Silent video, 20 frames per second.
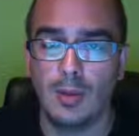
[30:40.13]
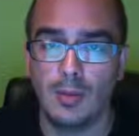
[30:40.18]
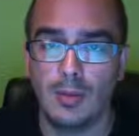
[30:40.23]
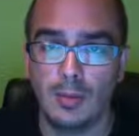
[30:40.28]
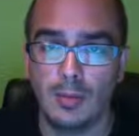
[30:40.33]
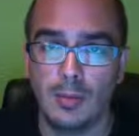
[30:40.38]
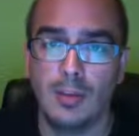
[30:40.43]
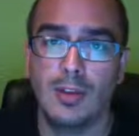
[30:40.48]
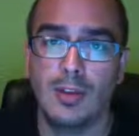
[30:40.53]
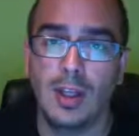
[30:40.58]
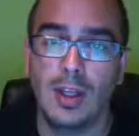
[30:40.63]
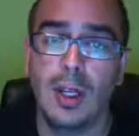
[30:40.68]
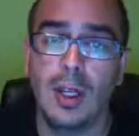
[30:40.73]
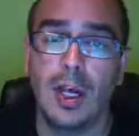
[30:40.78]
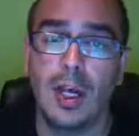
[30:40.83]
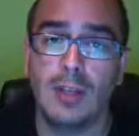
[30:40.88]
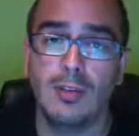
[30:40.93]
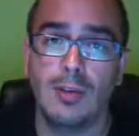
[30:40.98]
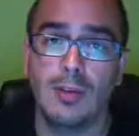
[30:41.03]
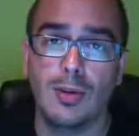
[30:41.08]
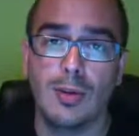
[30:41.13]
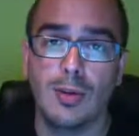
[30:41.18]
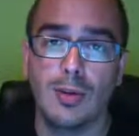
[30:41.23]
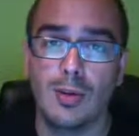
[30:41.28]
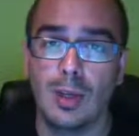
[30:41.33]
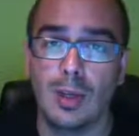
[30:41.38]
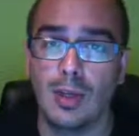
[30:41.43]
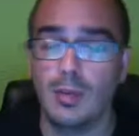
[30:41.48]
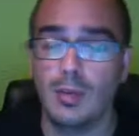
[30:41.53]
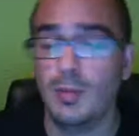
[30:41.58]
sell ads for you,
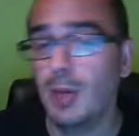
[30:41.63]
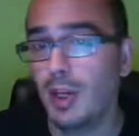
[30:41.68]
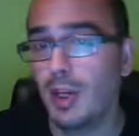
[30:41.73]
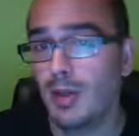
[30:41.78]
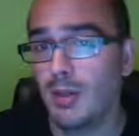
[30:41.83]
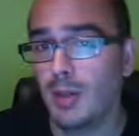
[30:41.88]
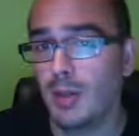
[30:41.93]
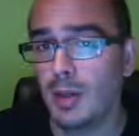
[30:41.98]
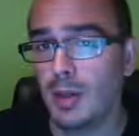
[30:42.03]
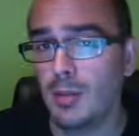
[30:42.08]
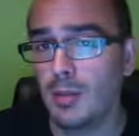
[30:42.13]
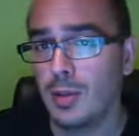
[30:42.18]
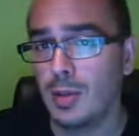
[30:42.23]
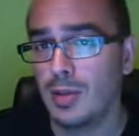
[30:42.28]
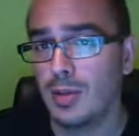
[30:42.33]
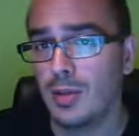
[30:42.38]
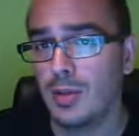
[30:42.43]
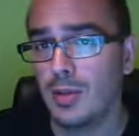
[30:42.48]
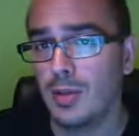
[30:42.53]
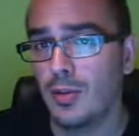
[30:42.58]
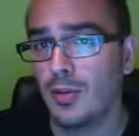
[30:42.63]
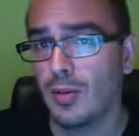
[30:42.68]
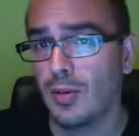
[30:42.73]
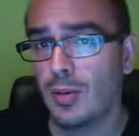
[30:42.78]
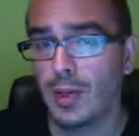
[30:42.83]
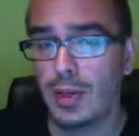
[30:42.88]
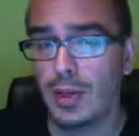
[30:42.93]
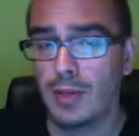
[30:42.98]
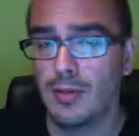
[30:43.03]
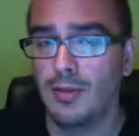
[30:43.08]
and you pay them a commission. So
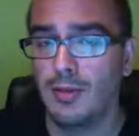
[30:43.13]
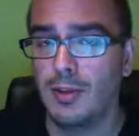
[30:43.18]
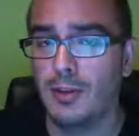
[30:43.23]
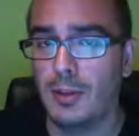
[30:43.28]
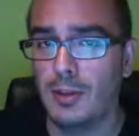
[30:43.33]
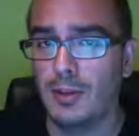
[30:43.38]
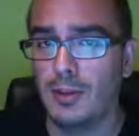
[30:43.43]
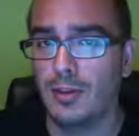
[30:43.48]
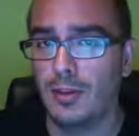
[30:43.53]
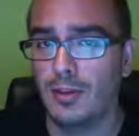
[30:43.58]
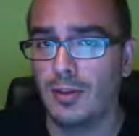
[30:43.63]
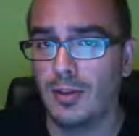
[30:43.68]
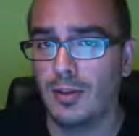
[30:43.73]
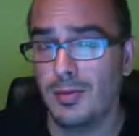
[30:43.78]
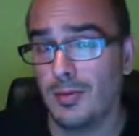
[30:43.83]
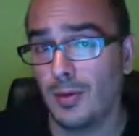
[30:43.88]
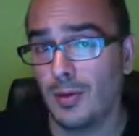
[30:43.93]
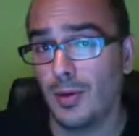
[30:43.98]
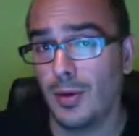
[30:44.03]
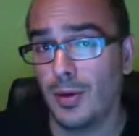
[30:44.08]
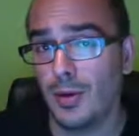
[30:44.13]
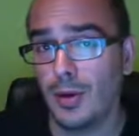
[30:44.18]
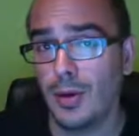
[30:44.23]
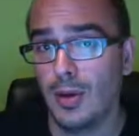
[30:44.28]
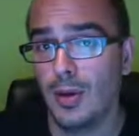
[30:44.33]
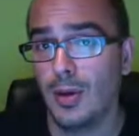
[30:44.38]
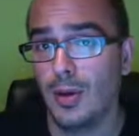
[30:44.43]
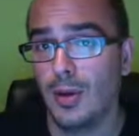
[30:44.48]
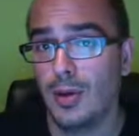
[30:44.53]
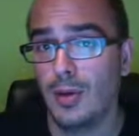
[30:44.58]
like an affiliate system for
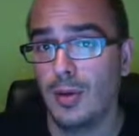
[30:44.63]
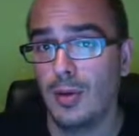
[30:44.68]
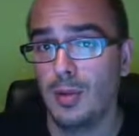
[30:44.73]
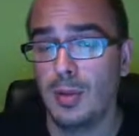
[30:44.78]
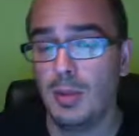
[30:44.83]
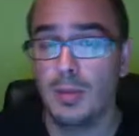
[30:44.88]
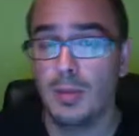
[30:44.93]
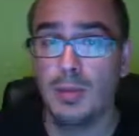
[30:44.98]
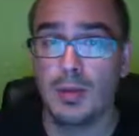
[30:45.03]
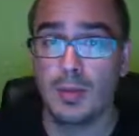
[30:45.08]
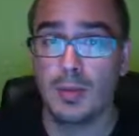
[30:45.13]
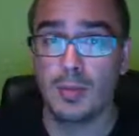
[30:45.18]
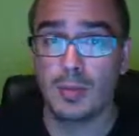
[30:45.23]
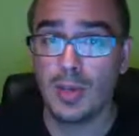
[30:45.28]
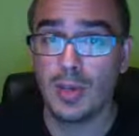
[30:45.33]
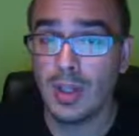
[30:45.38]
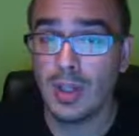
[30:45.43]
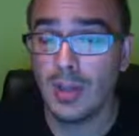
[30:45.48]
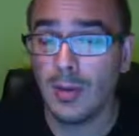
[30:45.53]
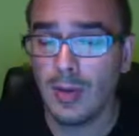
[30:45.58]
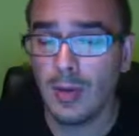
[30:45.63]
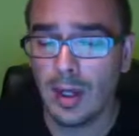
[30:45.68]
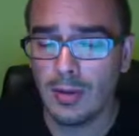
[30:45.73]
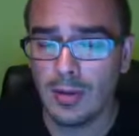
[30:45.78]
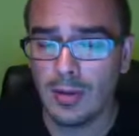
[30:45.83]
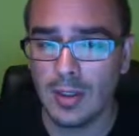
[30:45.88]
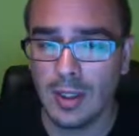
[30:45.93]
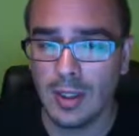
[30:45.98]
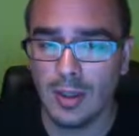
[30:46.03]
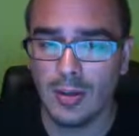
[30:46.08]
people that bring you
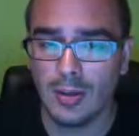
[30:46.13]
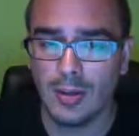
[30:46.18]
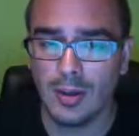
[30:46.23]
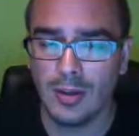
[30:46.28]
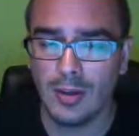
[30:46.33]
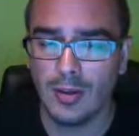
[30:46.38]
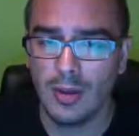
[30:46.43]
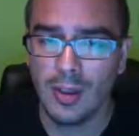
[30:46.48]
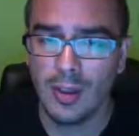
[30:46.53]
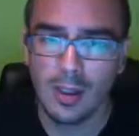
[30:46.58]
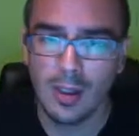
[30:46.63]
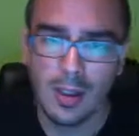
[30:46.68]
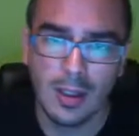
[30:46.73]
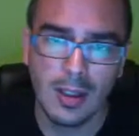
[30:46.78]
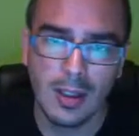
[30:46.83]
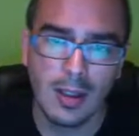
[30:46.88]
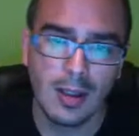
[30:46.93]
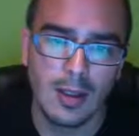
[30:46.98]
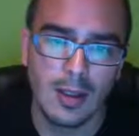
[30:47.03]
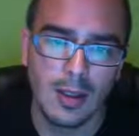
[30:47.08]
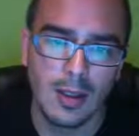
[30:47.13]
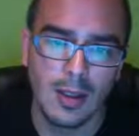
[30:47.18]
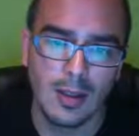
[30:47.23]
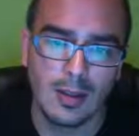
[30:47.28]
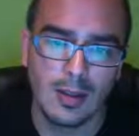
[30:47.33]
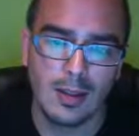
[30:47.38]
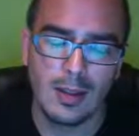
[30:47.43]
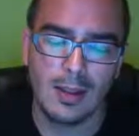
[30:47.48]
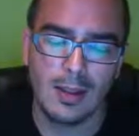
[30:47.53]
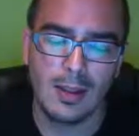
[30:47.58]
advertisers.
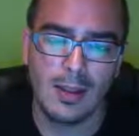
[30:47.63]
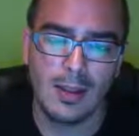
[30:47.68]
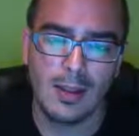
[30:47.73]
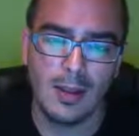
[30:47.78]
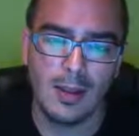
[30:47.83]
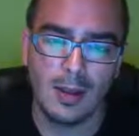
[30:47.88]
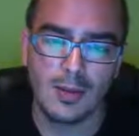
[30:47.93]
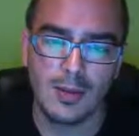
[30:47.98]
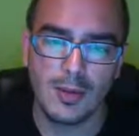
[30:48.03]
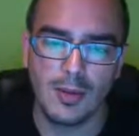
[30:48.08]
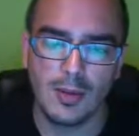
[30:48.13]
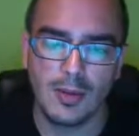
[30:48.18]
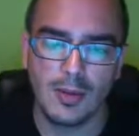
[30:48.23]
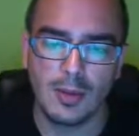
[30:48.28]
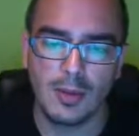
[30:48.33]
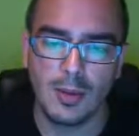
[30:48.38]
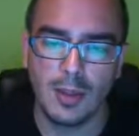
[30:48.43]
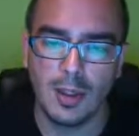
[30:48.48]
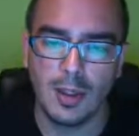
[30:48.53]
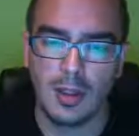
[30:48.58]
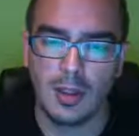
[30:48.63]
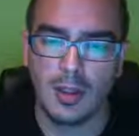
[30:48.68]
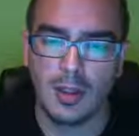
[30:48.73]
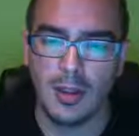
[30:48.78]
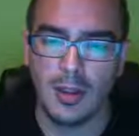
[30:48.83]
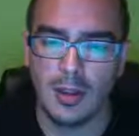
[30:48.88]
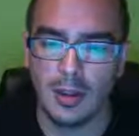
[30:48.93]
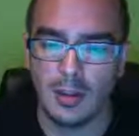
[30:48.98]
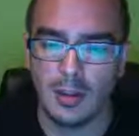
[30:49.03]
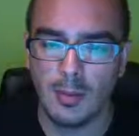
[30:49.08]
The options are really
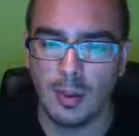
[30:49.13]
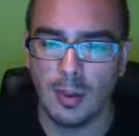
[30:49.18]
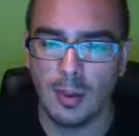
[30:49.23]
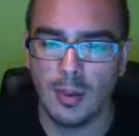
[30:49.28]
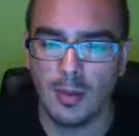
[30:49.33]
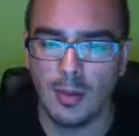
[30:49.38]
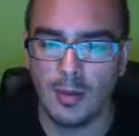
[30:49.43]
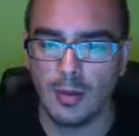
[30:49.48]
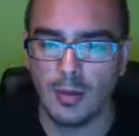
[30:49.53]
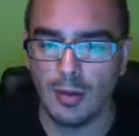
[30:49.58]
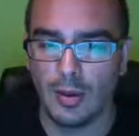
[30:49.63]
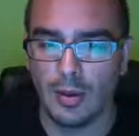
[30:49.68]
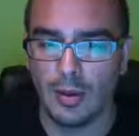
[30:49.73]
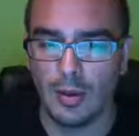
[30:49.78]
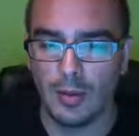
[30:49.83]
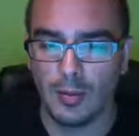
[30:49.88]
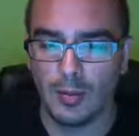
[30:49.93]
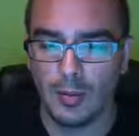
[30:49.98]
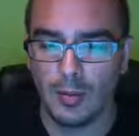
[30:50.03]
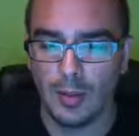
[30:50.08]
unlimited. So